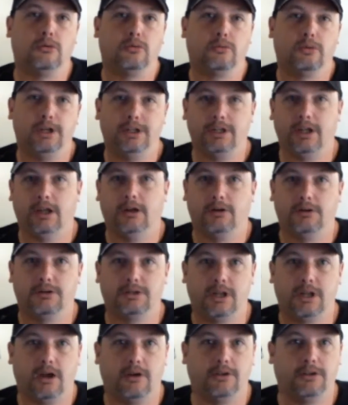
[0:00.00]

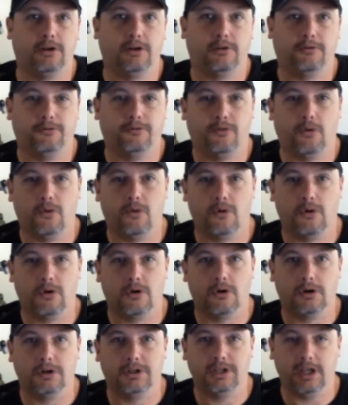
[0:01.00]
retails out there
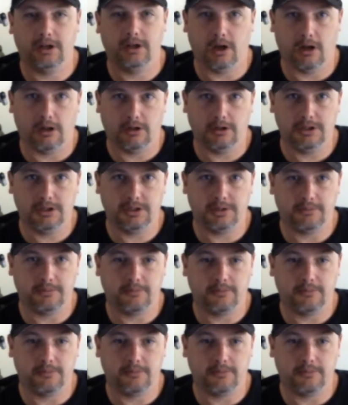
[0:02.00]
for $10,